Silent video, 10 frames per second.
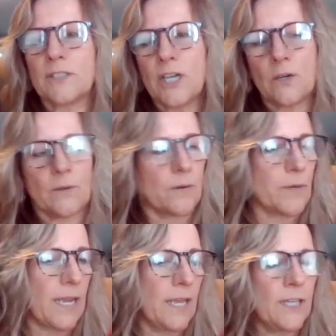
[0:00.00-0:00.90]
to go,
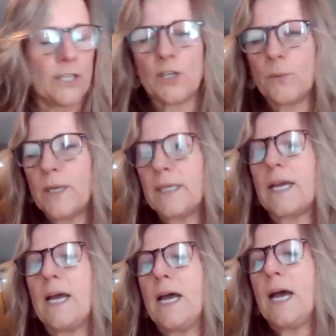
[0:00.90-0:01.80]
okay, you know what?
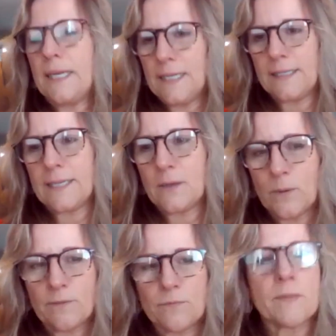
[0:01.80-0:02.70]
I need to get
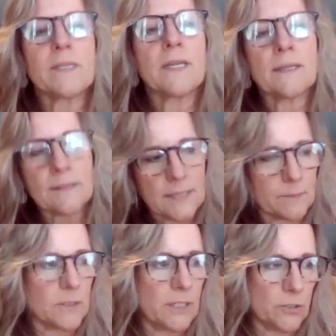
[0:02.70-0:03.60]
away from the desk and
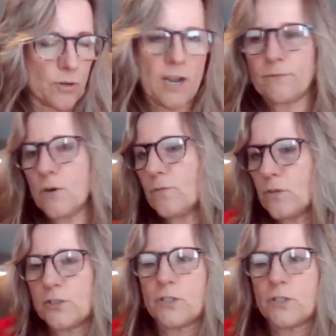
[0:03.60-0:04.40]
I'm going to drive over